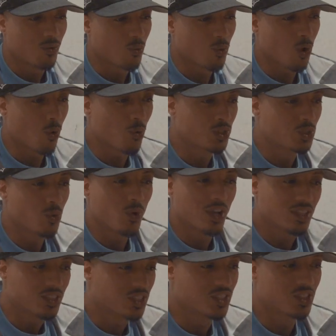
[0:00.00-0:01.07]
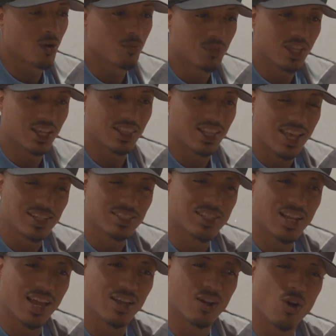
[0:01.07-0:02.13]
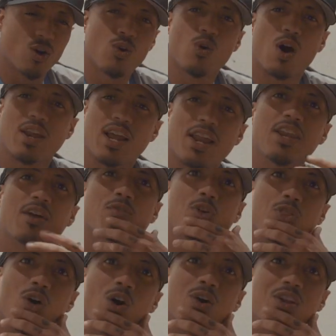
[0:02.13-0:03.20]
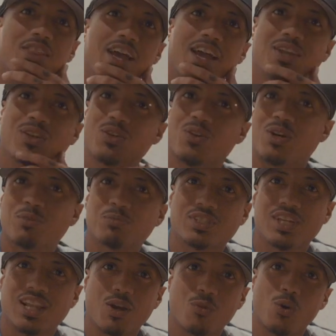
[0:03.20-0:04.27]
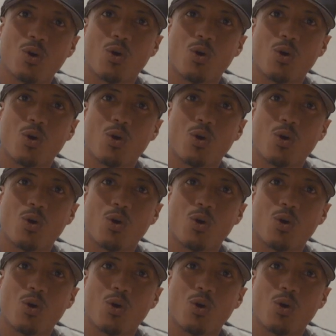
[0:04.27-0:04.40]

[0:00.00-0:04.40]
we're always doing something that is like, oh, I, I, never thought of that. You know what I'm saying? Like we're